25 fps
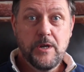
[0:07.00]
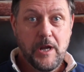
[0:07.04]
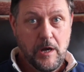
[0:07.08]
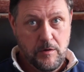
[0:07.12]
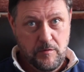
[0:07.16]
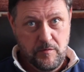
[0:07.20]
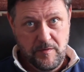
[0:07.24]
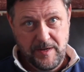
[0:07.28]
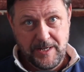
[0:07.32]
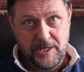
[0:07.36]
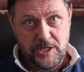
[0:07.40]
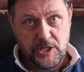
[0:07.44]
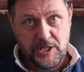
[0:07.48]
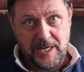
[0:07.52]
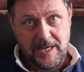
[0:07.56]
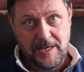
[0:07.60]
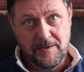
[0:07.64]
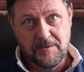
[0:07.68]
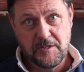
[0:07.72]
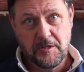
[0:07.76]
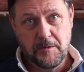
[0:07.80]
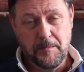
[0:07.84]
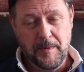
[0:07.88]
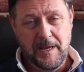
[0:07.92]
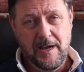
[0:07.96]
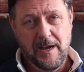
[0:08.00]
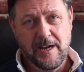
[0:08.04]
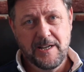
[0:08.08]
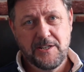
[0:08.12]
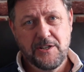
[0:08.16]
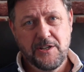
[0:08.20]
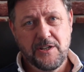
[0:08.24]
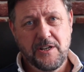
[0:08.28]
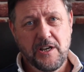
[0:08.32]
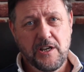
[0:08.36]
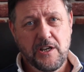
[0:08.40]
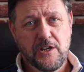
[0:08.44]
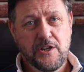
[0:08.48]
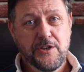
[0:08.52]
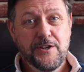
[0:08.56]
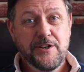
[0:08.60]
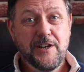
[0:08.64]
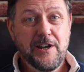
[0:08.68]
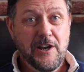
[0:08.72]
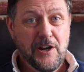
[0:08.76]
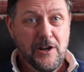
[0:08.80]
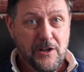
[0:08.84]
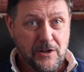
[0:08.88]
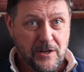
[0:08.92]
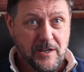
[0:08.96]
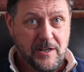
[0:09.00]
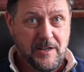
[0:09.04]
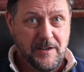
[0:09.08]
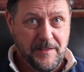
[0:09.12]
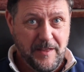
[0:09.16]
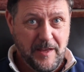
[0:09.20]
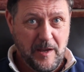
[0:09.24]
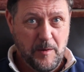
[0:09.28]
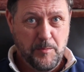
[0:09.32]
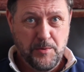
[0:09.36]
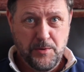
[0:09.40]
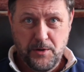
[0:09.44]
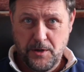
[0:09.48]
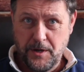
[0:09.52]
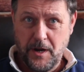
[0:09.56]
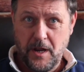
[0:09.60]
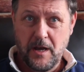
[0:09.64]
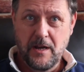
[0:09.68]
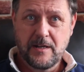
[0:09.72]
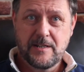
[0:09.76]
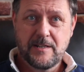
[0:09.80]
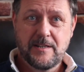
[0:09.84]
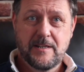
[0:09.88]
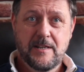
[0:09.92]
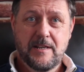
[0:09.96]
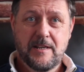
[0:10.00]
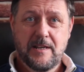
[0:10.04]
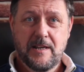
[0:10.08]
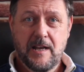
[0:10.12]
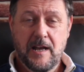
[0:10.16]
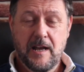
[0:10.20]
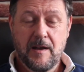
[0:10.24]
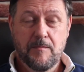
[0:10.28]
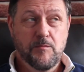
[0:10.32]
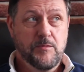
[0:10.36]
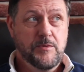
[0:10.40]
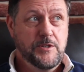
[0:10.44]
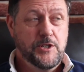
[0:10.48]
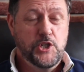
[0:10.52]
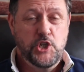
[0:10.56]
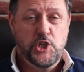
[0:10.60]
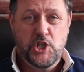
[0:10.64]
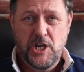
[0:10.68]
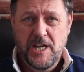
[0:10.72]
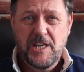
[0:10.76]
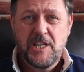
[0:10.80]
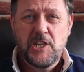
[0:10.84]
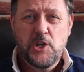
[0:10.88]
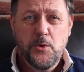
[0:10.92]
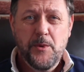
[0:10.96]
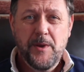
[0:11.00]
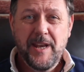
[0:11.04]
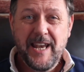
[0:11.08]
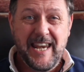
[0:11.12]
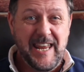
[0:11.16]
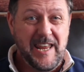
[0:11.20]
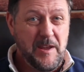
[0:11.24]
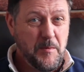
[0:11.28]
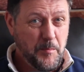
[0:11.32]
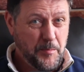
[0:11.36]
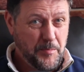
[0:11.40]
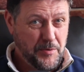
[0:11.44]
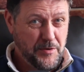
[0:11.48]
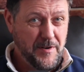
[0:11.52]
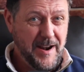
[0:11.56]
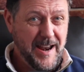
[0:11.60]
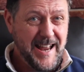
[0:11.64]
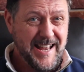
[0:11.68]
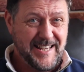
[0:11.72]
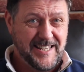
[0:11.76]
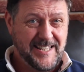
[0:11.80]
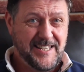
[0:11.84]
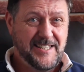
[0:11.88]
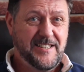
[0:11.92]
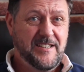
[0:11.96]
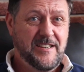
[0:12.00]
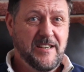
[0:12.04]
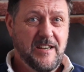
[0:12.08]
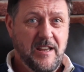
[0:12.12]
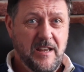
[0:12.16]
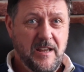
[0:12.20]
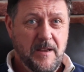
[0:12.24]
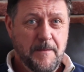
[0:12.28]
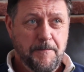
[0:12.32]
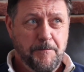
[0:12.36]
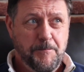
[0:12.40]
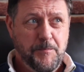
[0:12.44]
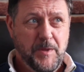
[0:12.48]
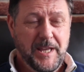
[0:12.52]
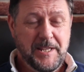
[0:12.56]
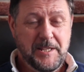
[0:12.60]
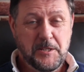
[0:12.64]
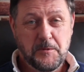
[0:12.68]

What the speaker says: reached out to me, I took a good look at their product and was genuinely impressed. It's